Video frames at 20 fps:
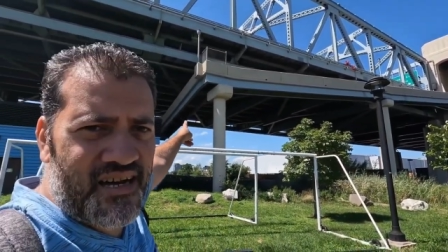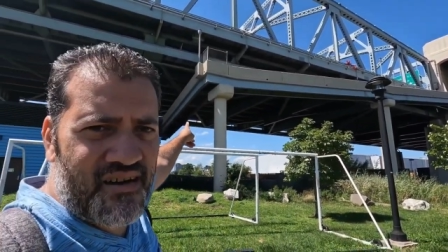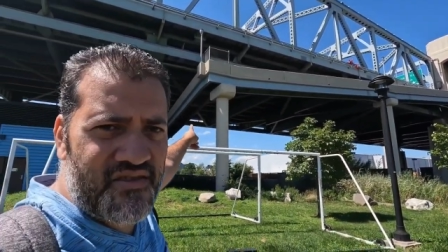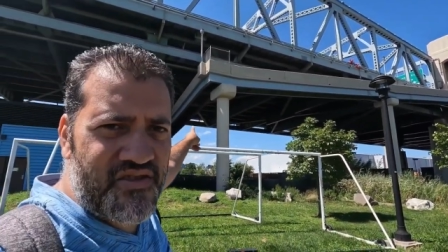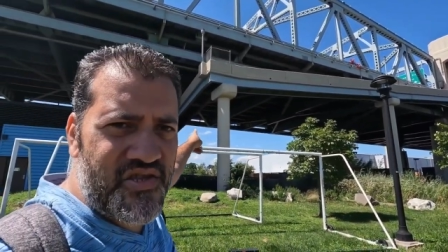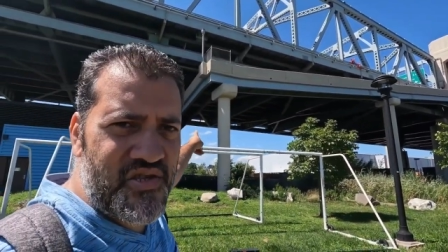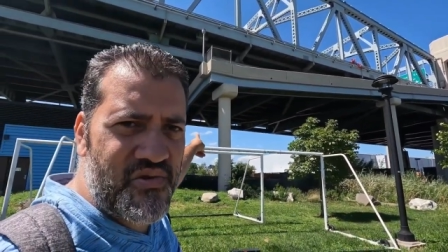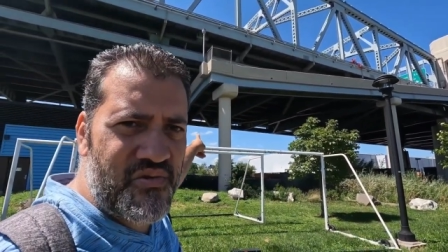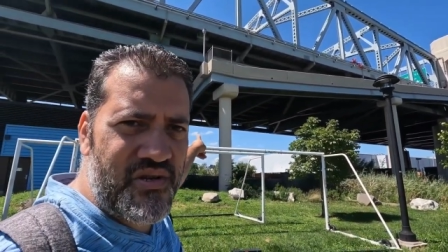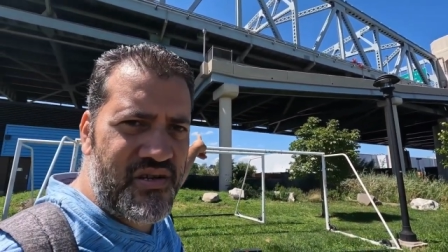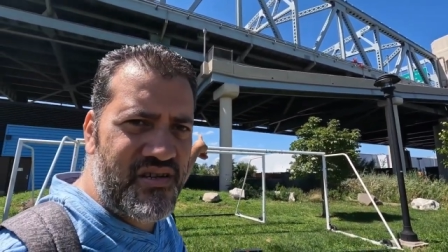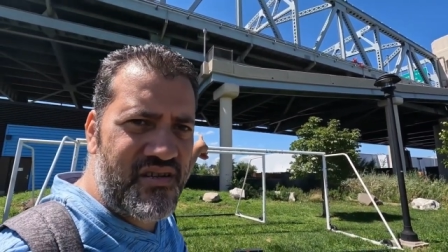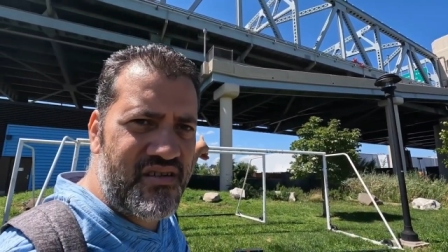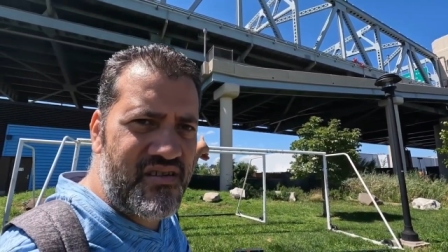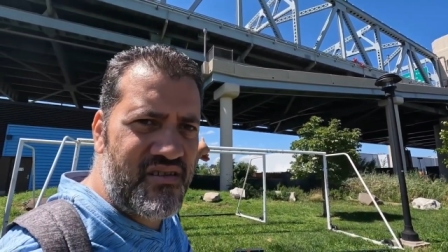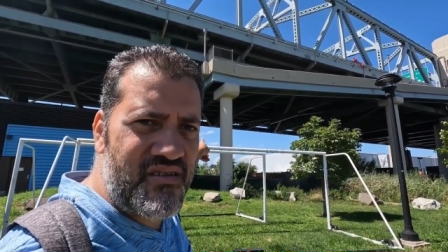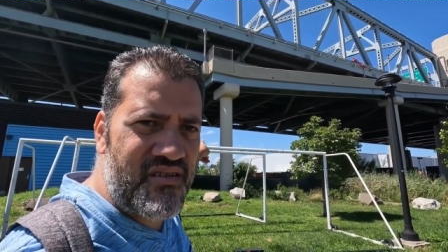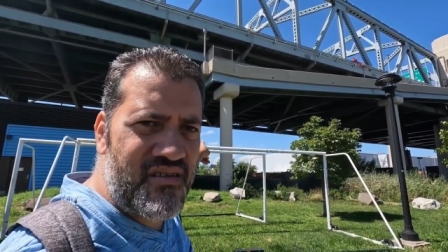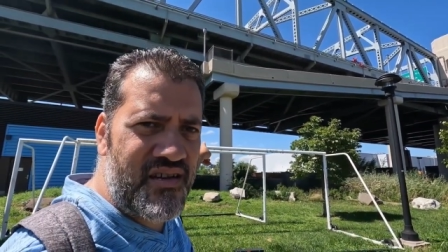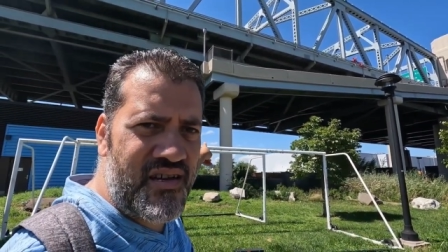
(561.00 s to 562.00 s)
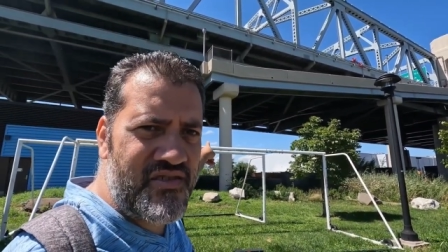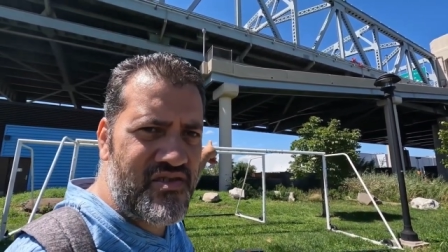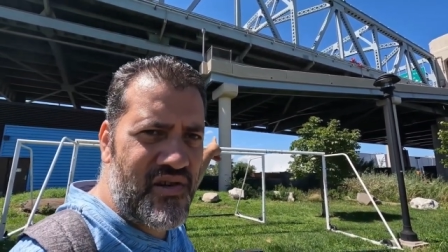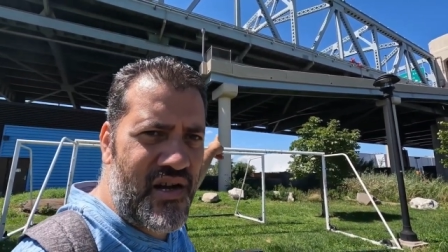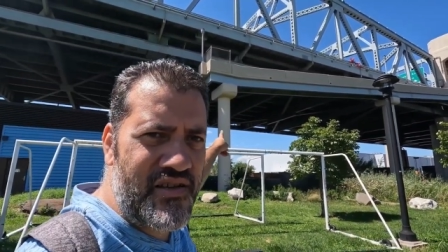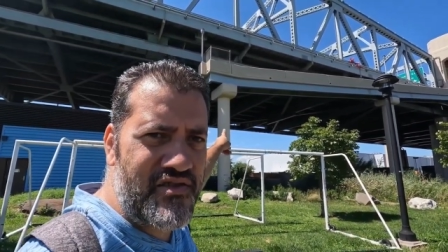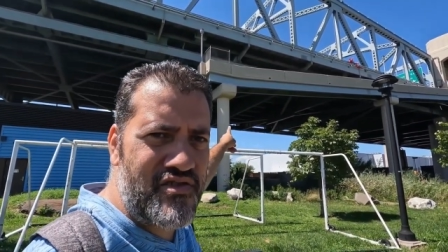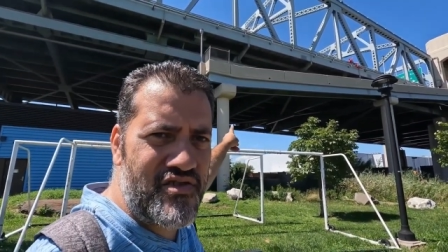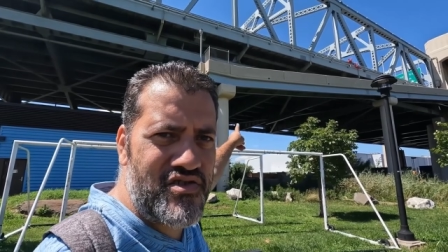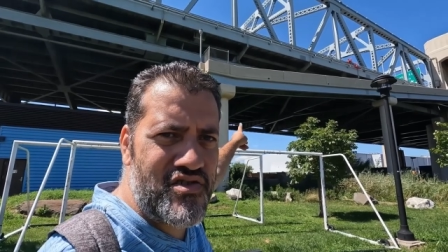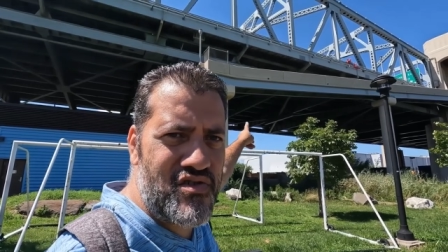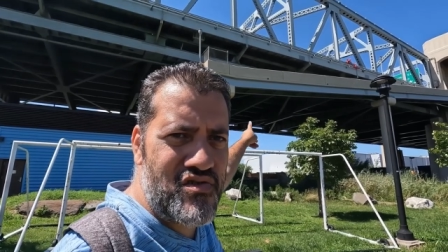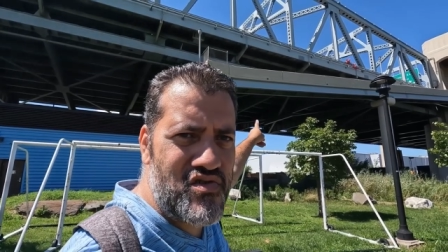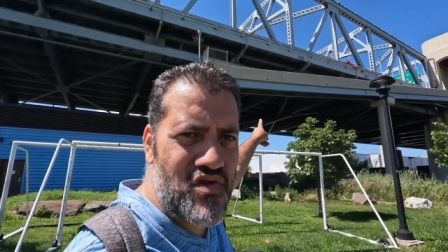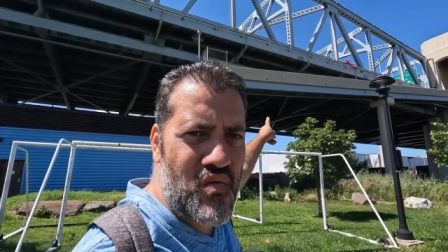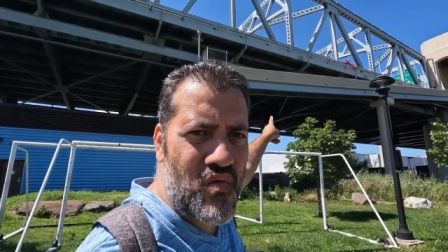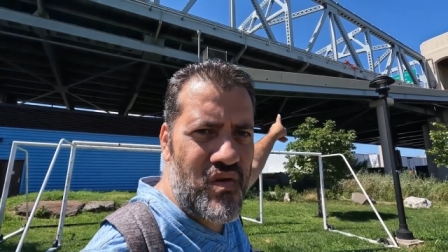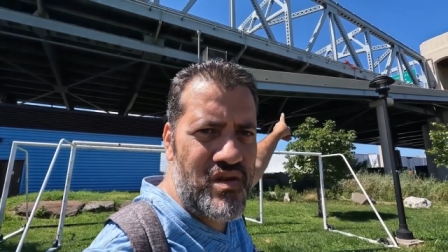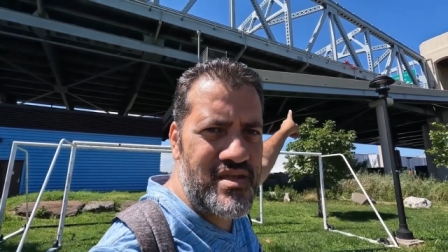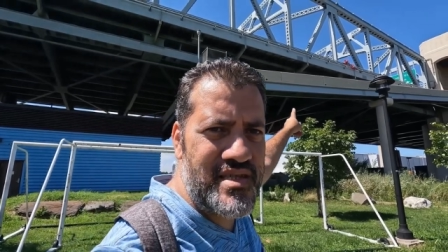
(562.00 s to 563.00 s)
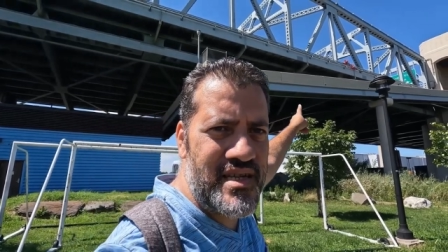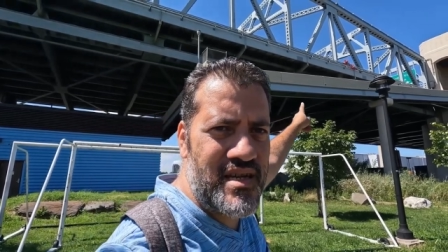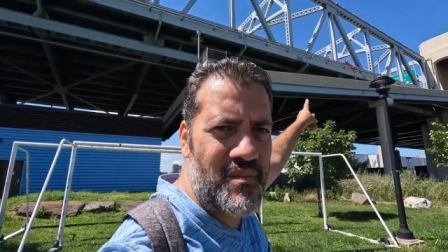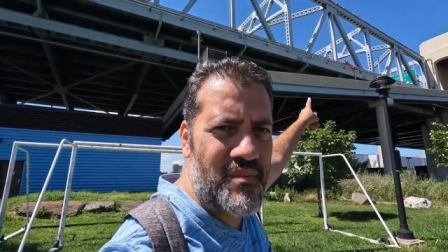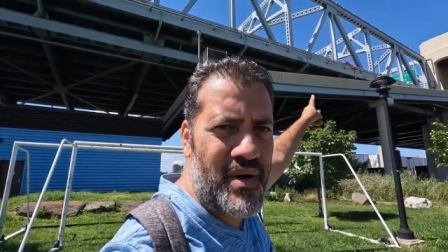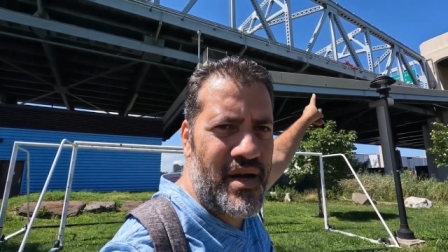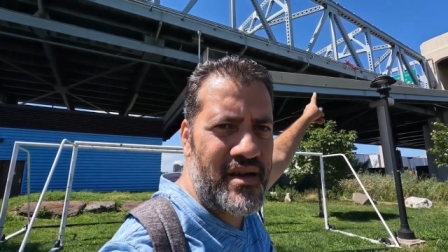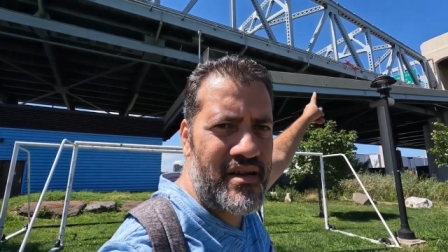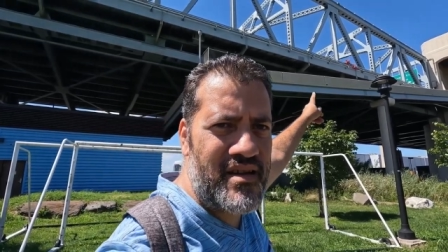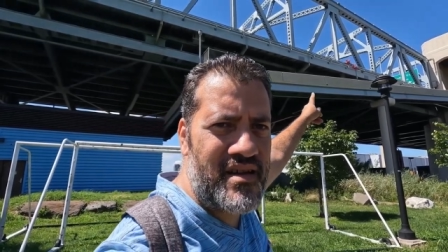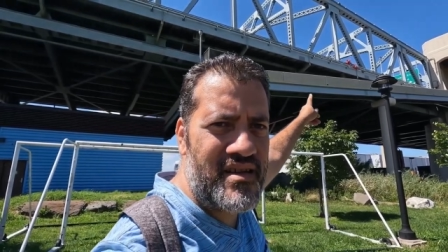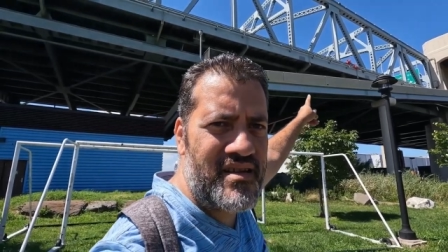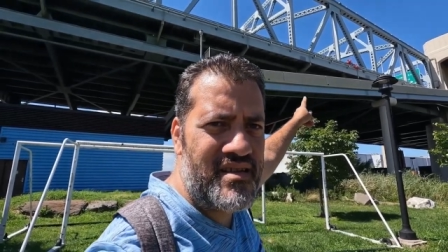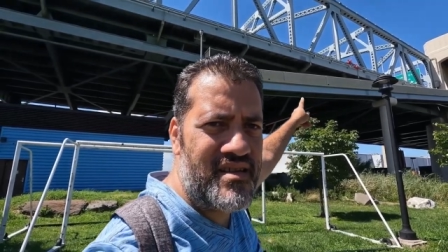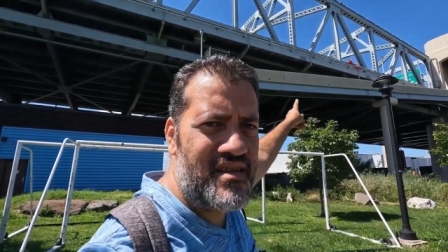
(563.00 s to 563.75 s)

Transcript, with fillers: down to it. So I just saw someone take a bike.